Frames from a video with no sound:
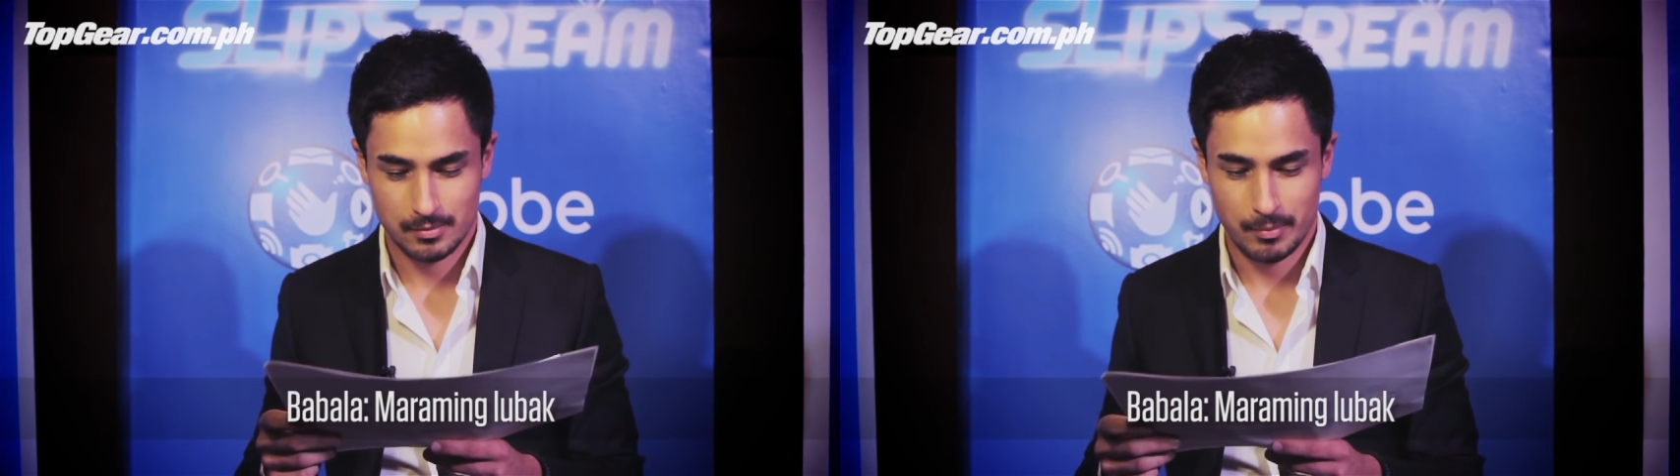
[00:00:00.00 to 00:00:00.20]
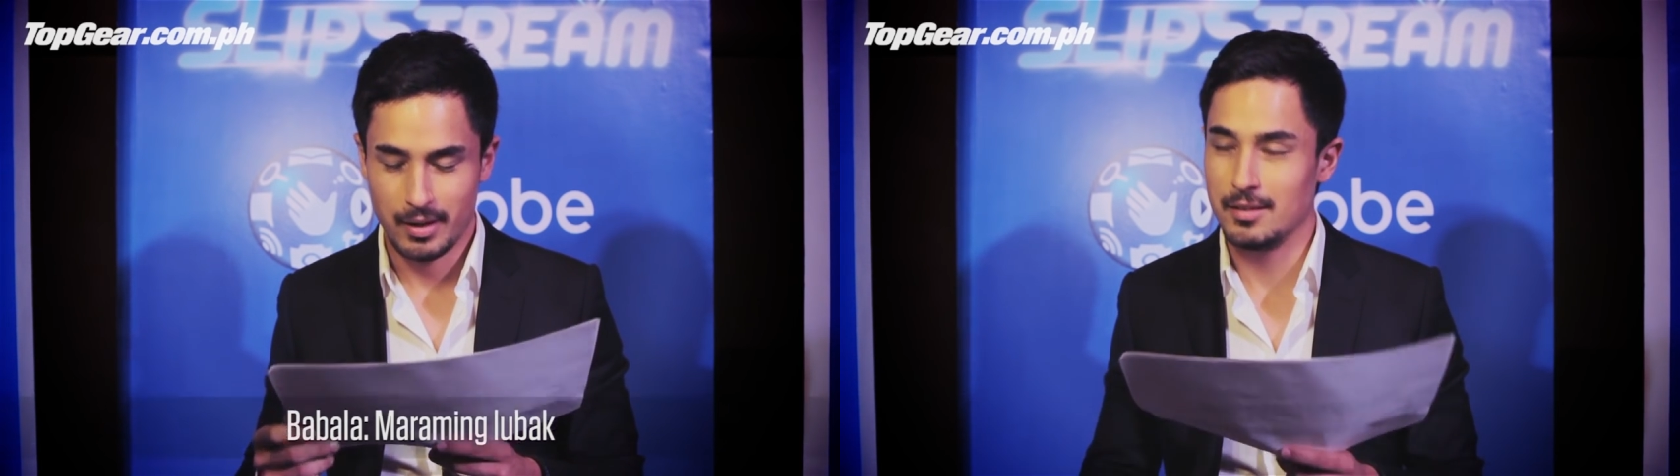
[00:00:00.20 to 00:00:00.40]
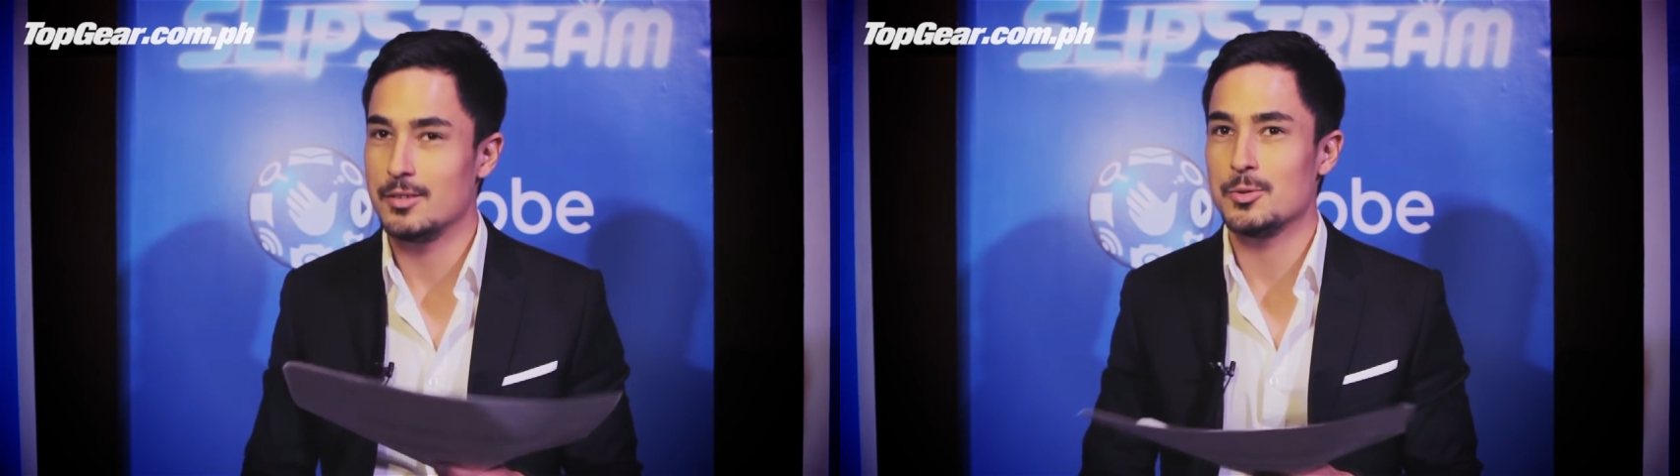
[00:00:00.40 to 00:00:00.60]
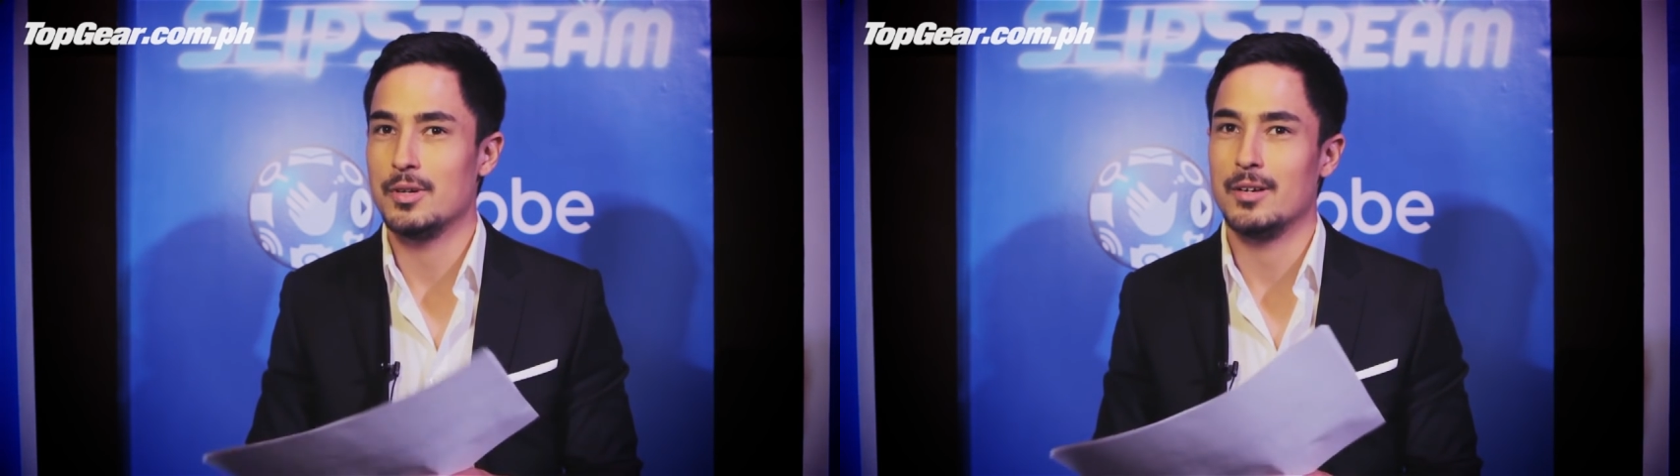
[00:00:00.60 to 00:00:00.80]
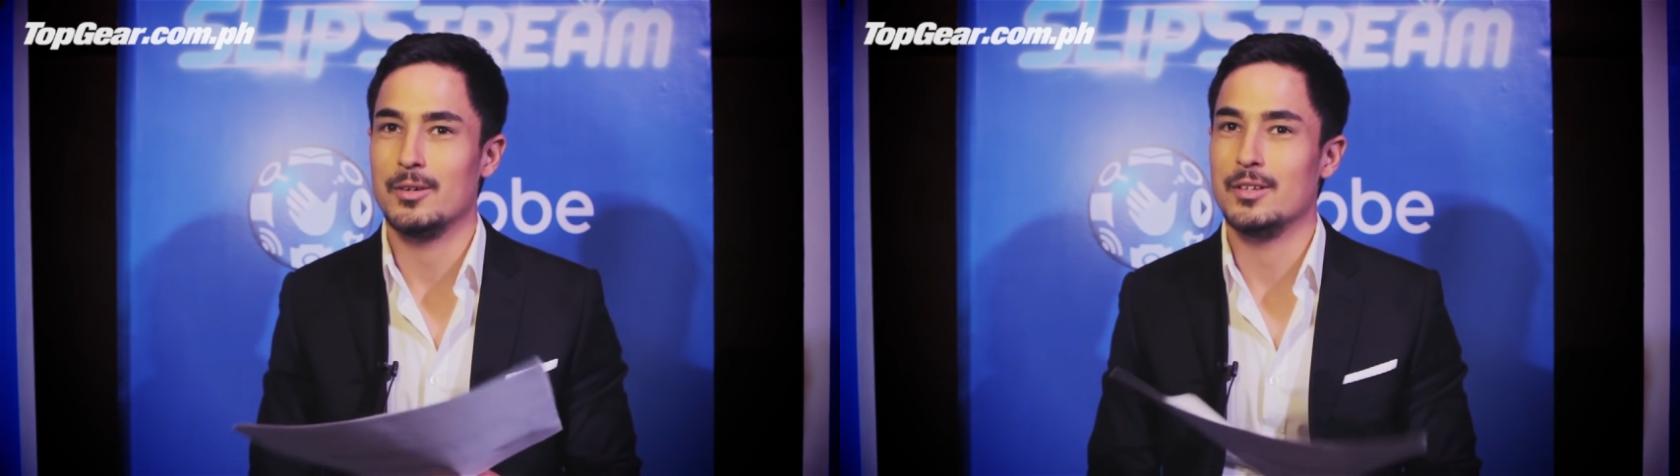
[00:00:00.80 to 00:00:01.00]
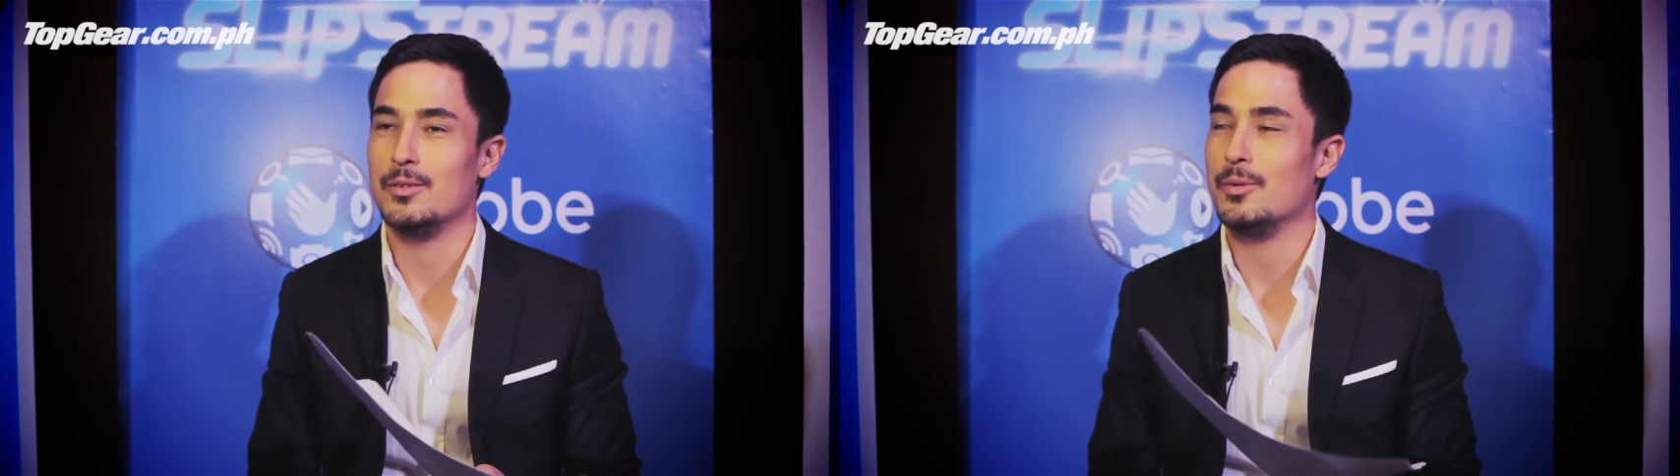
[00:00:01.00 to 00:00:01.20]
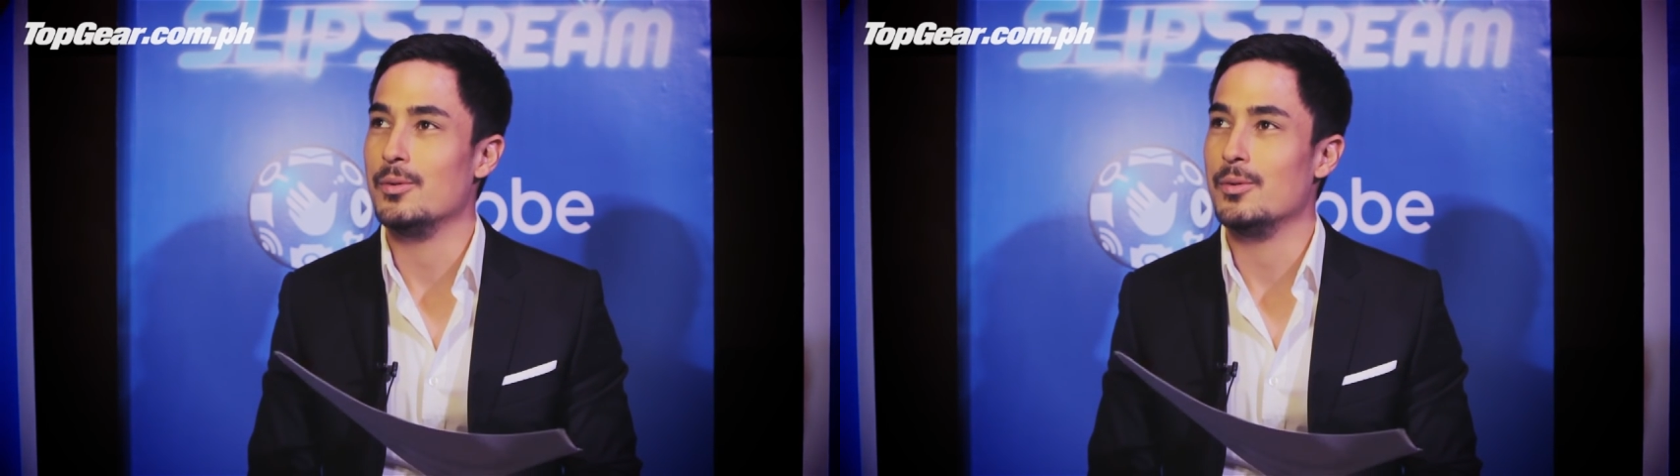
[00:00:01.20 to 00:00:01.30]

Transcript: Man, this one I really don't